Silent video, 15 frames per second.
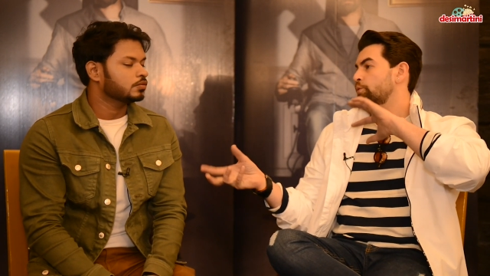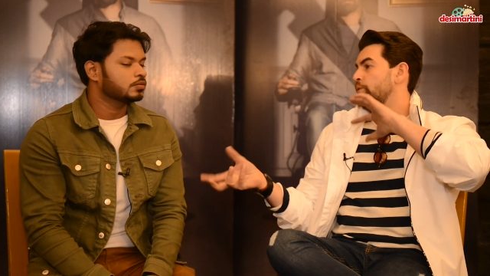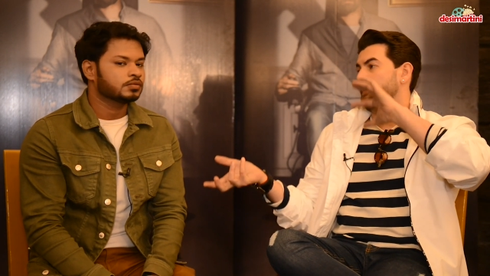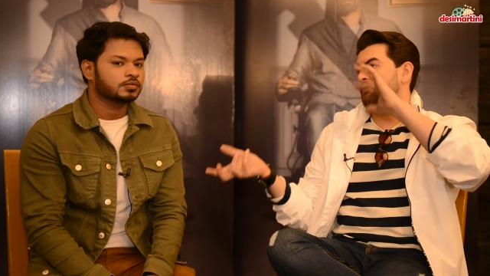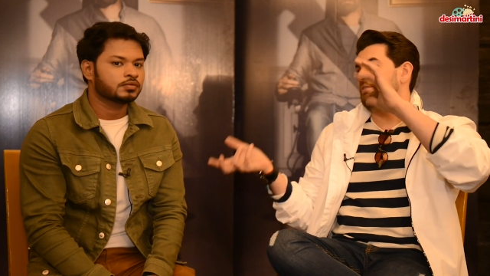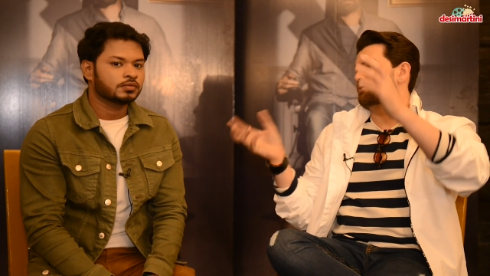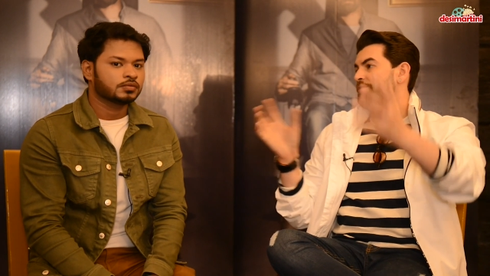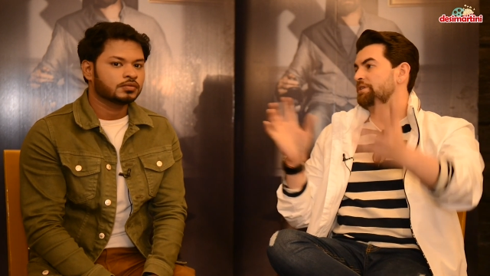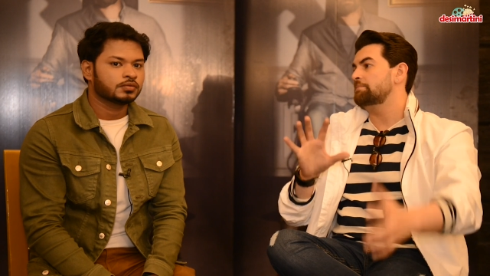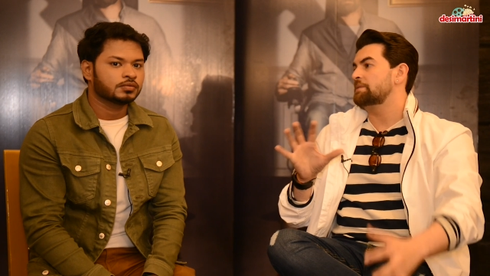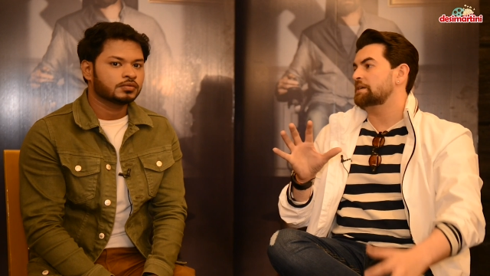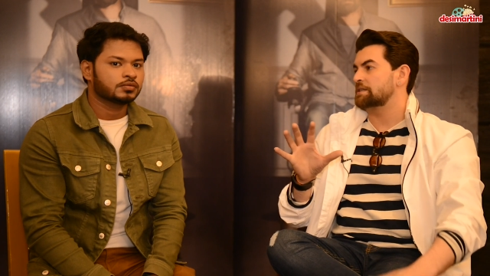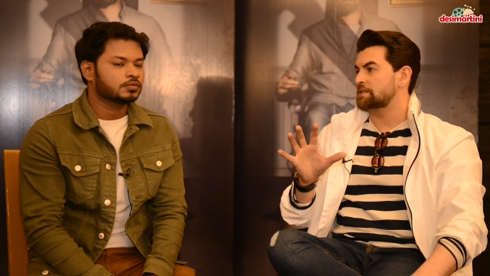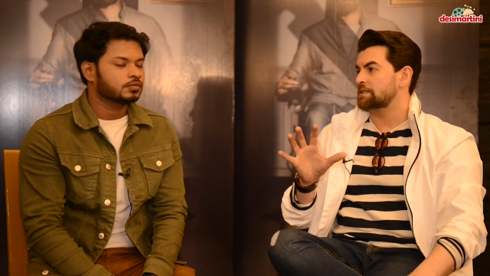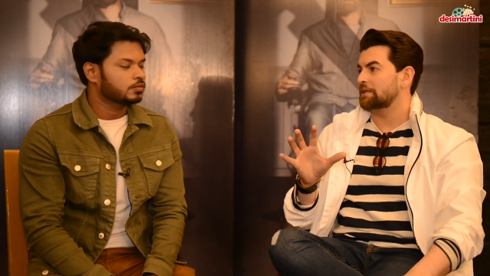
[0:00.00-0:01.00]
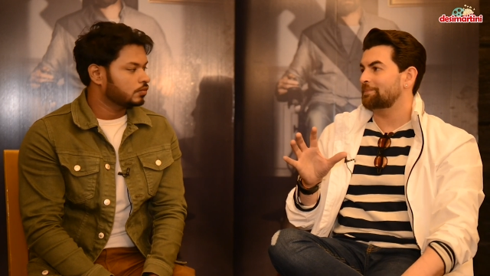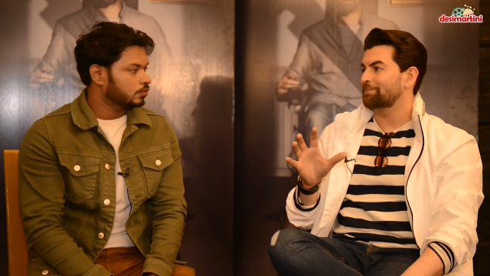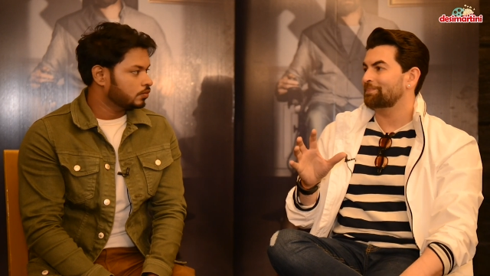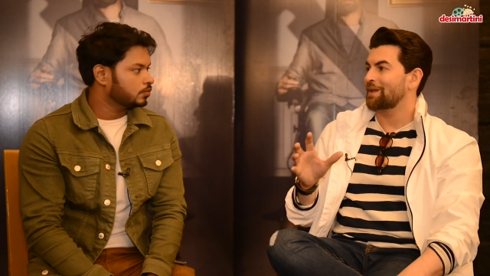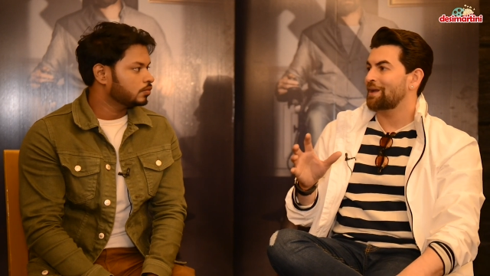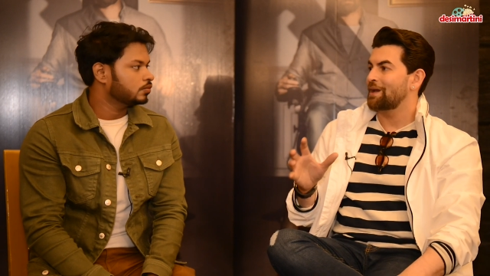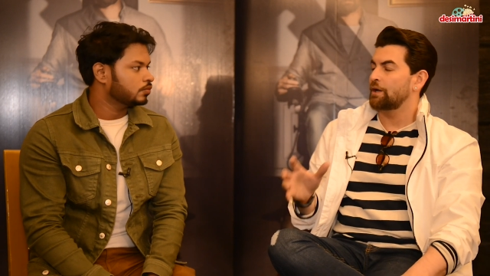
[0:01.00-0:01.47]
Speaker 1: We haven't remixed it
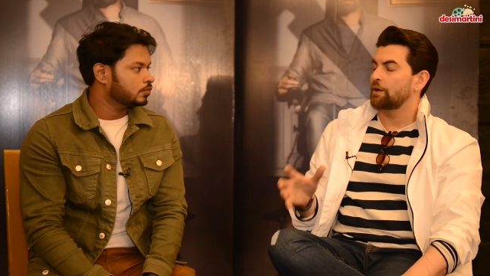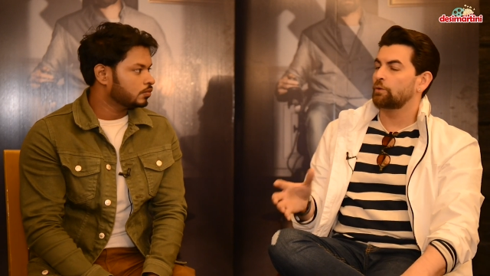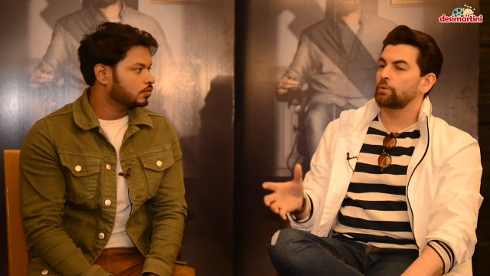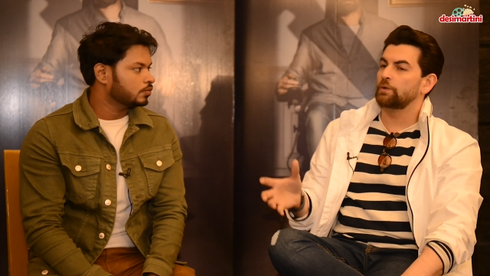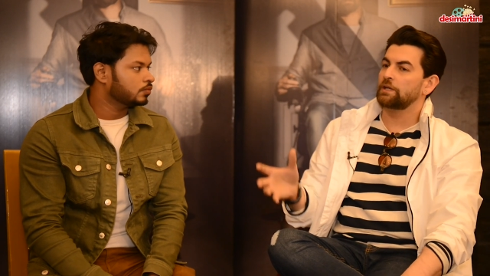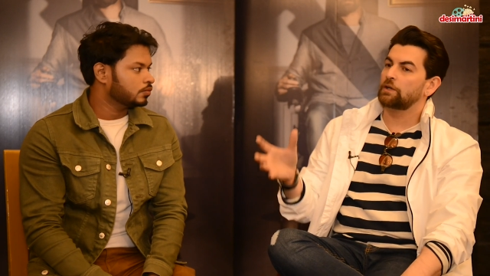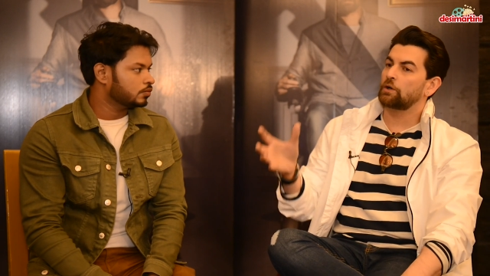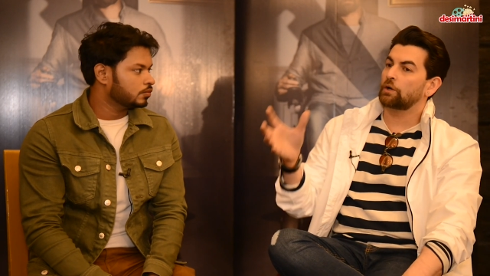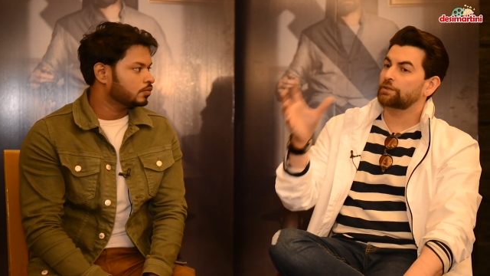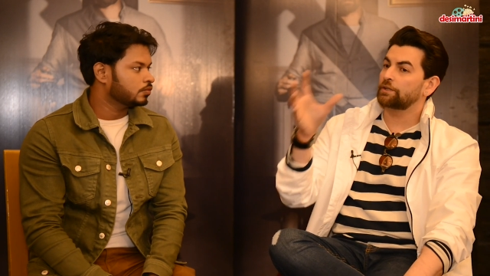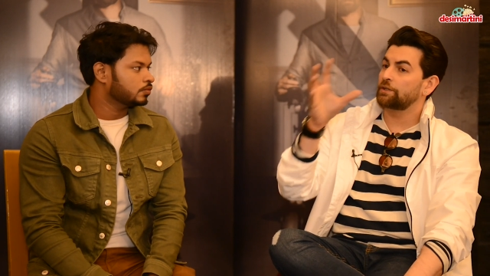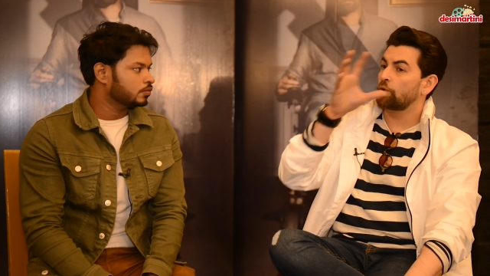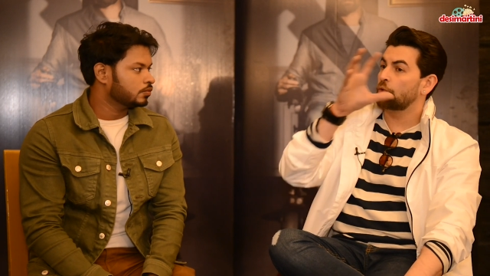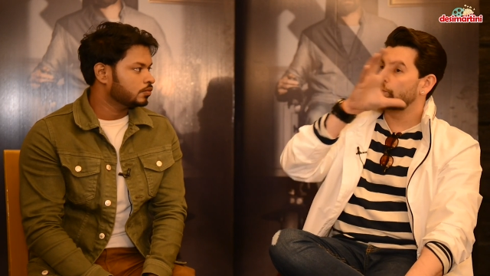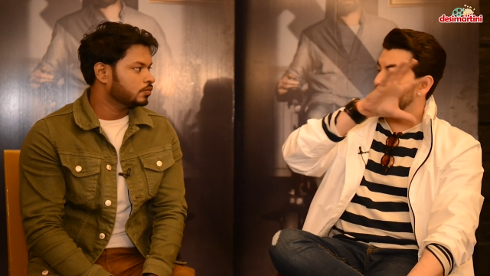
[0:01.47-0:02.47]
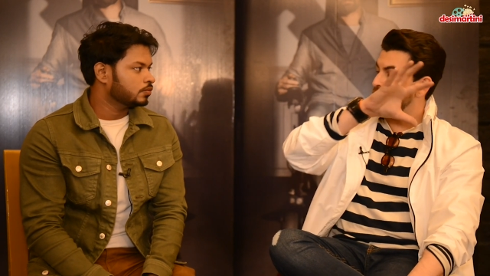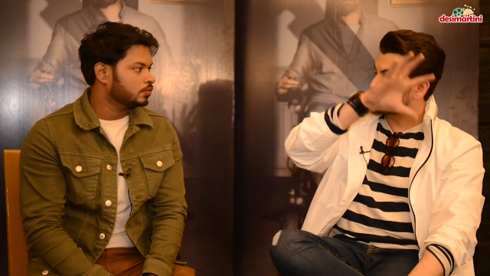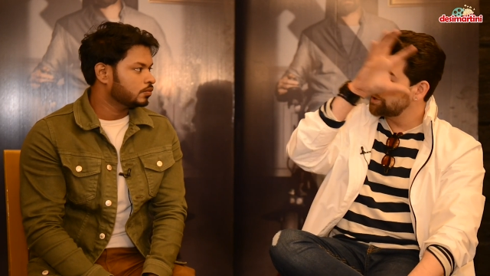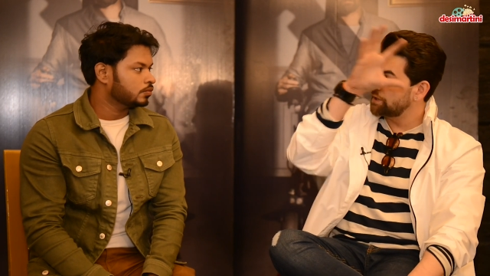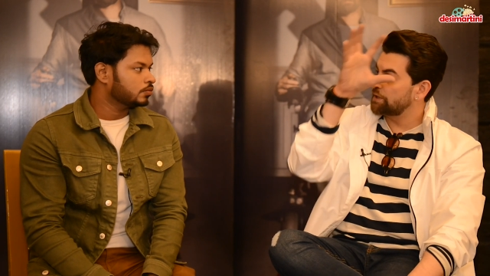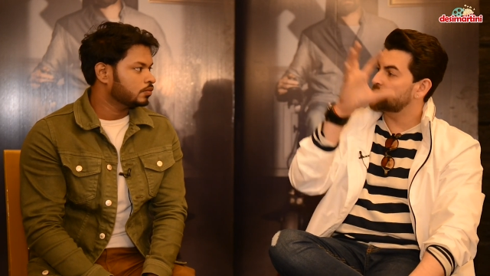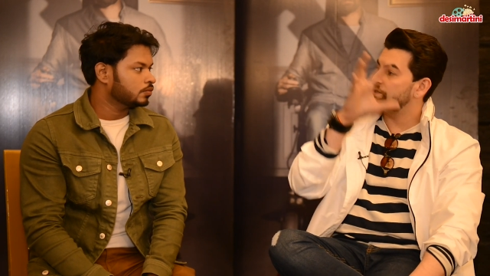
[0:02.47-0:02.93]
we got an
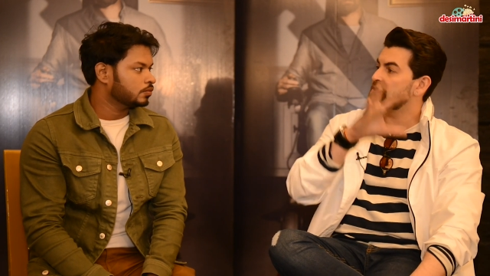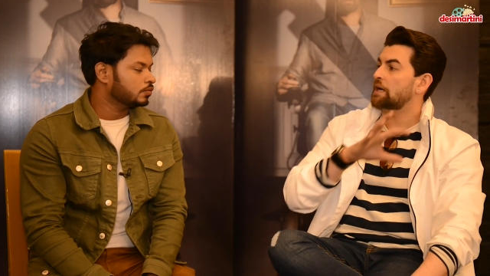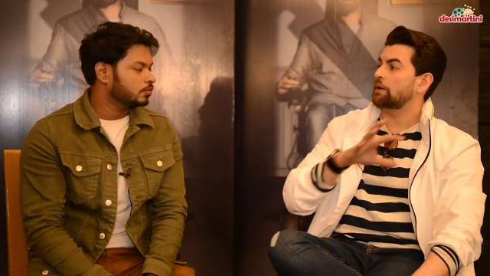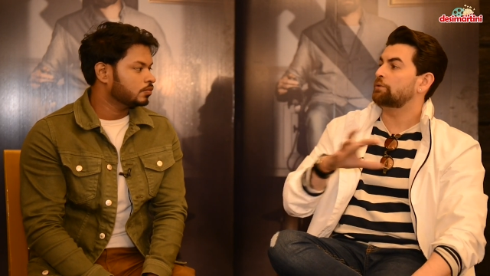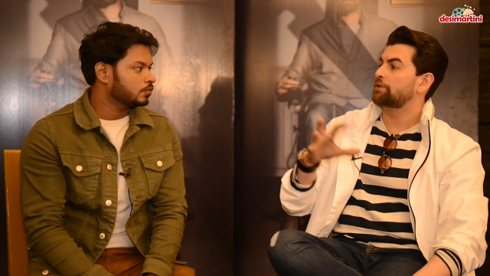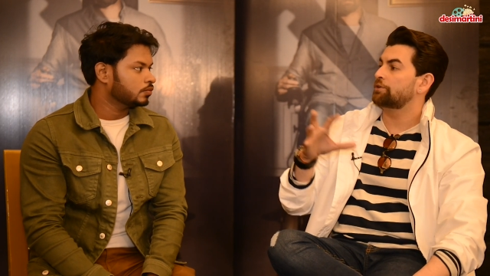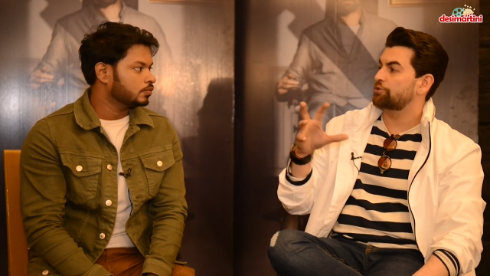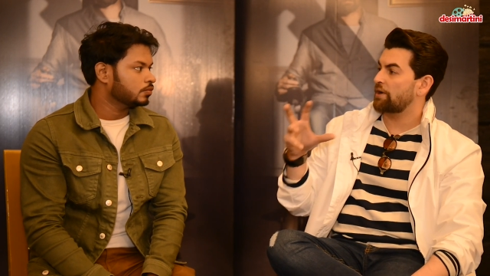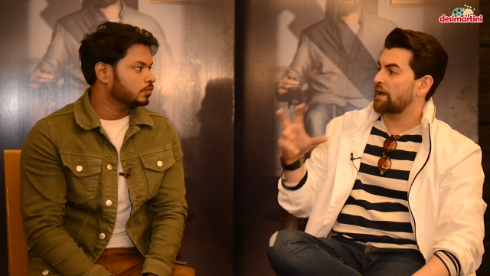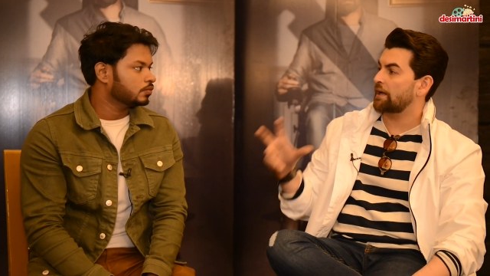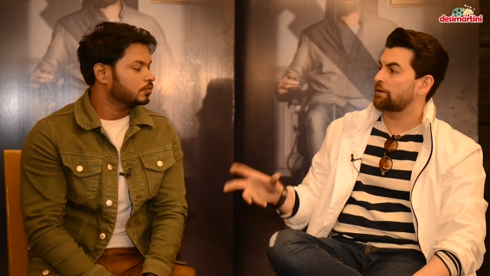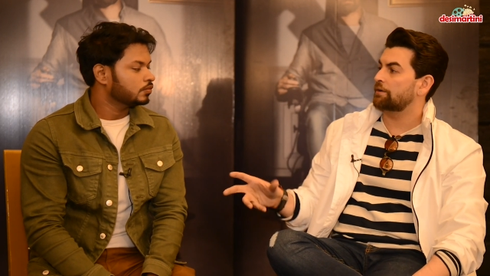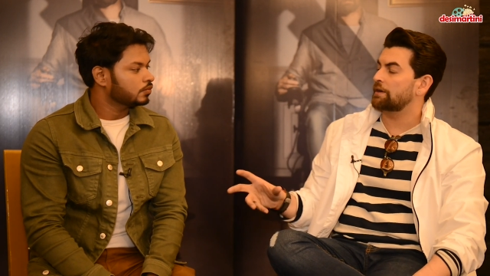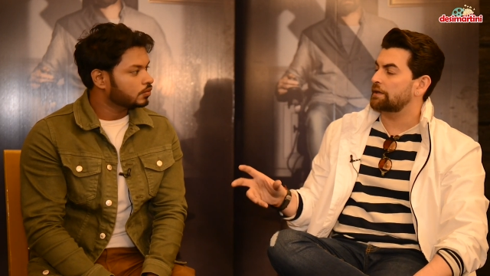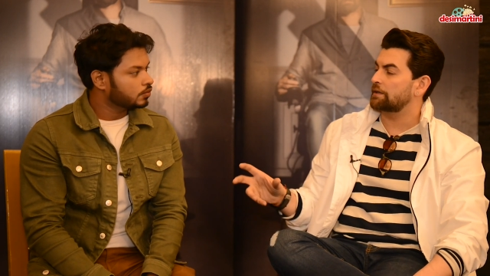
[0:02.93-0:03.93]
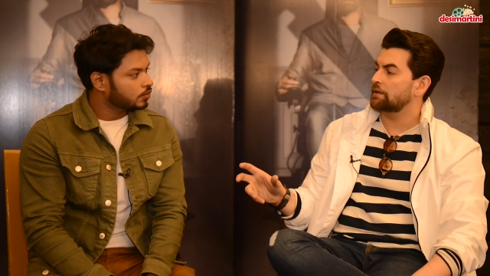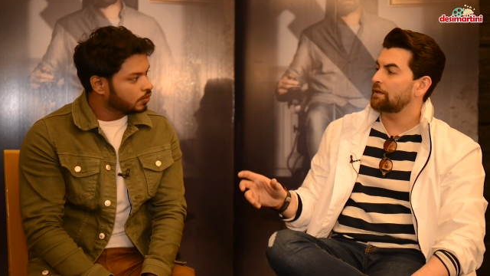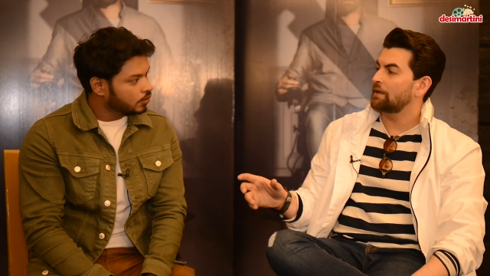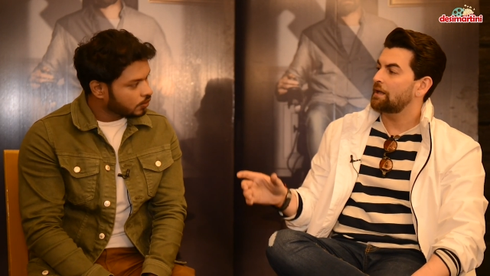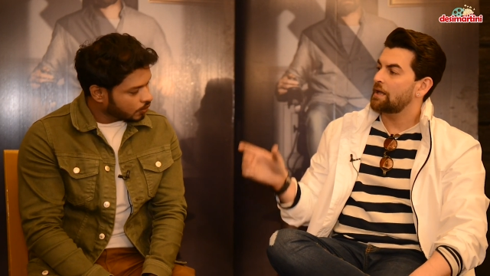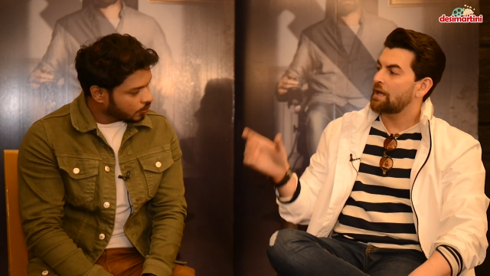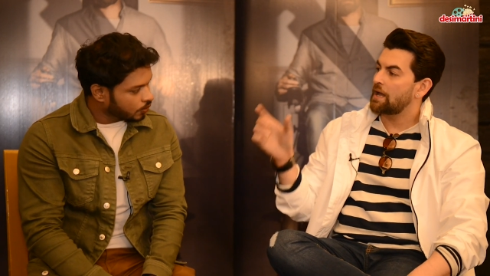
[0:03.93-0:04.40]
original soundtrack
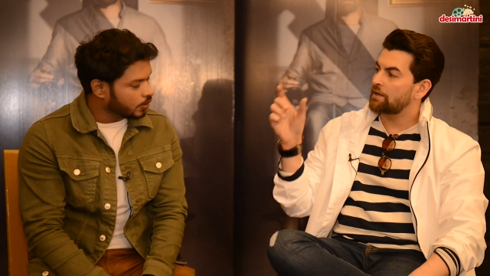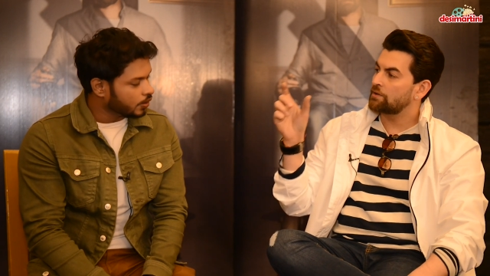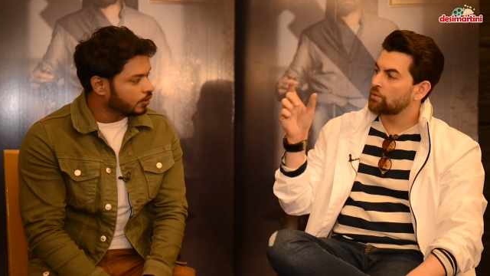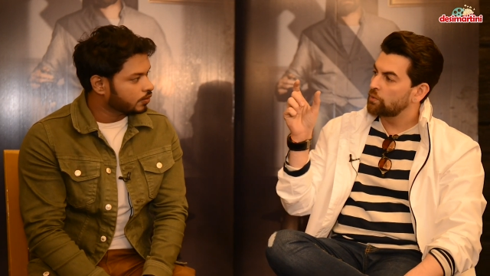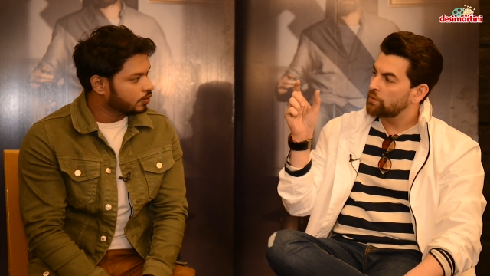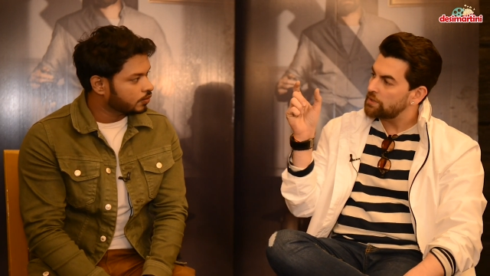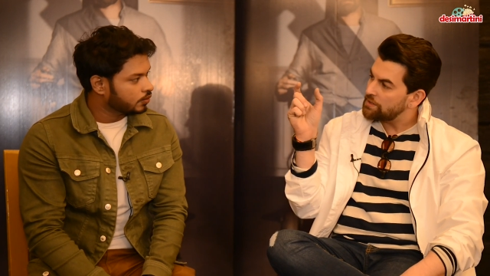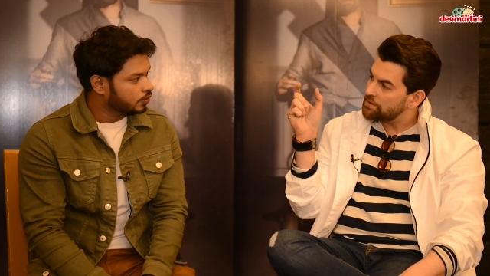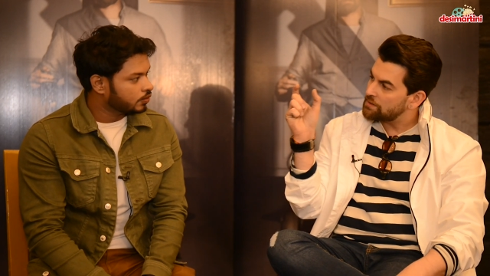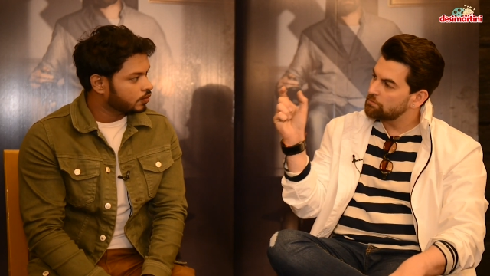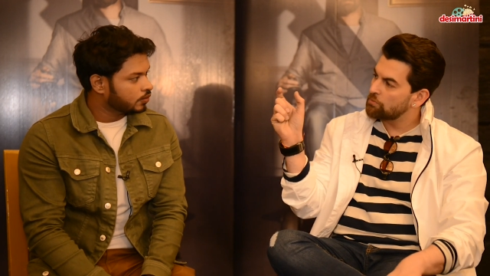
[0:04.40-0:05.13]
created, okay. and only in the